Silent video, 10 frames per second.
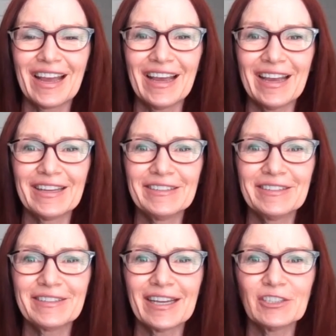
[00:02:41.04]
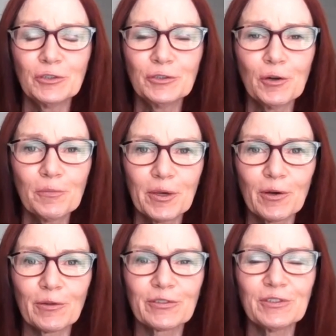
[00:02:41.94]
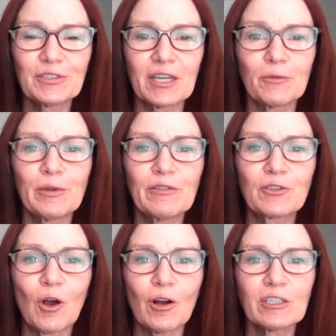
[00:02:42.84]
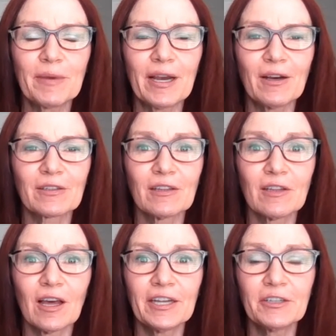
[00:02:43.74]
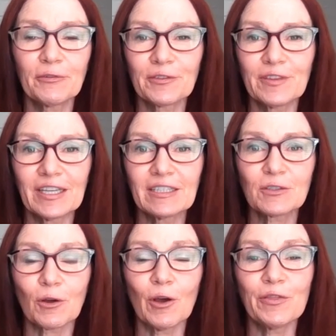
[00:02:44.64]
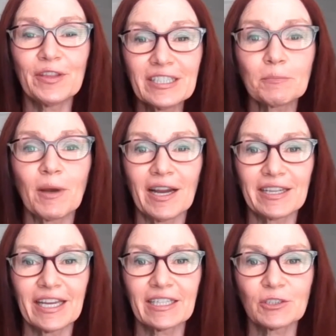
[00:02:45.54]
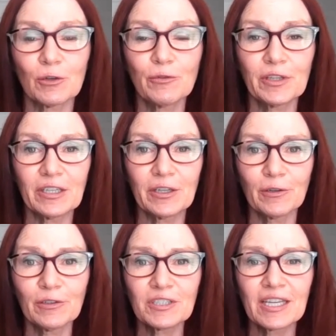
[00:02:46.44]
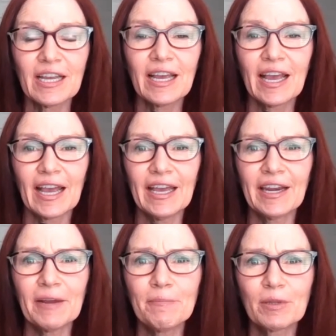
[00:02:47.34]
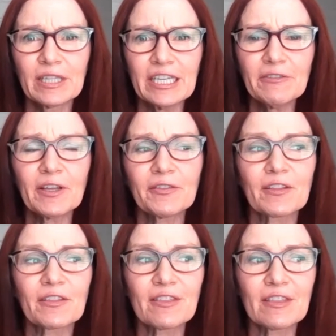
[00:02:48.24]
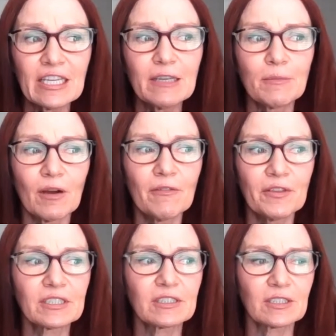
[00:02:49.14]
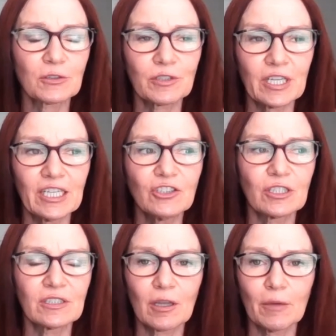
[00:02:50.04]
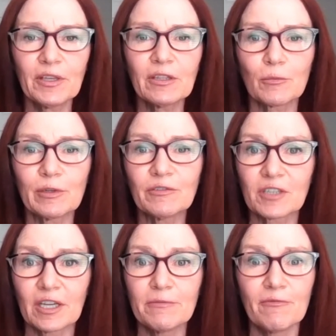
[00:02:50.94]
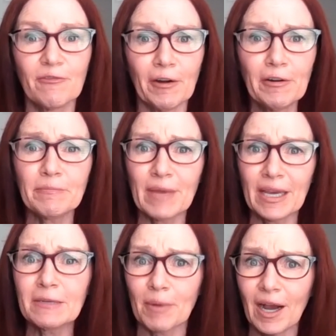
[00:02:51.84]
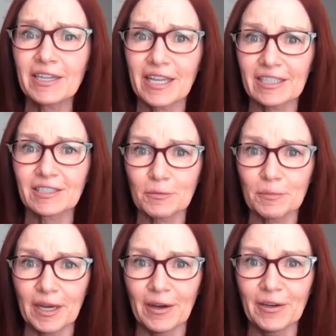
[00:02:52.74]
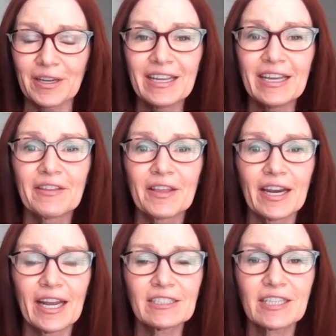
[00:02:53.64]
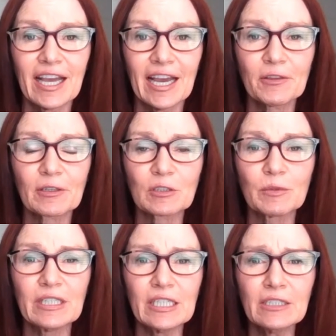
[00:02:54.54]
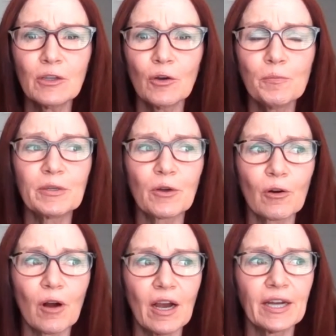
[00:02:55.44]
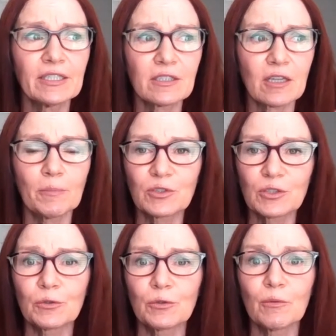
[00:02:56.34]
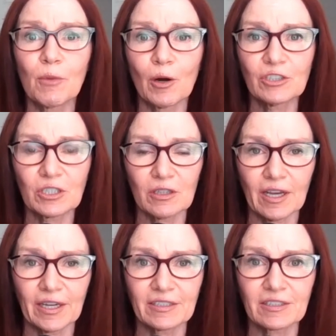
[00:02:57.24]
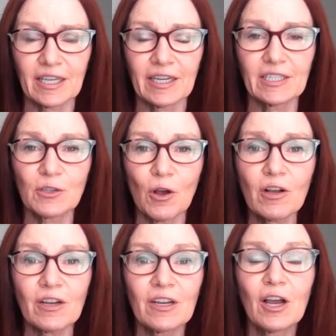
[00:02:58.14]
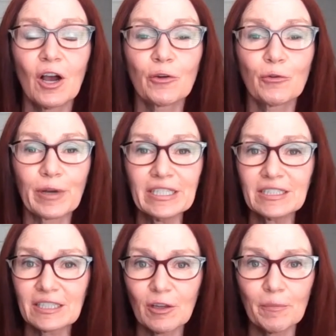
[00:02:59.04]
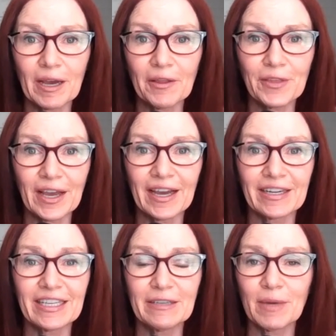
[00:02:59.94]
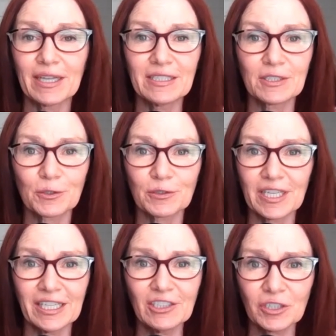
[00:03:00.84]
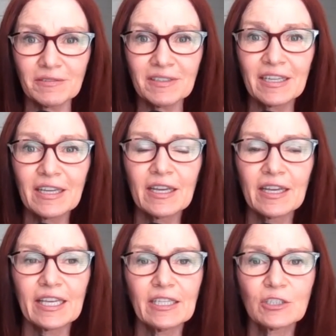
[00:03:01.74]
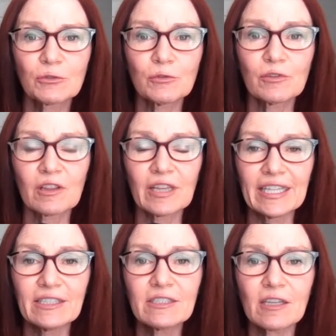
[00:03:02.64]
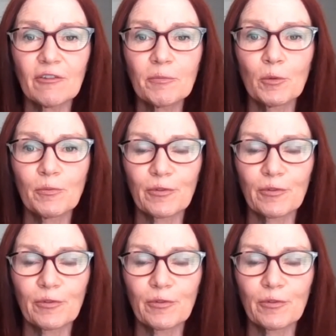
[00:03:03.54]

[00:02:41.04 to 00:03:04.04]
And as you know, Bill, you said we've talked about a lot of different things on this podcast over the years. And I believe that the theme of this dissertation is something that we've done very many podcasts about, that as Catholics, we need to open our eyes up to the marginalized. And I talk a great deal about that in my dissertation. It is through the lens of Pope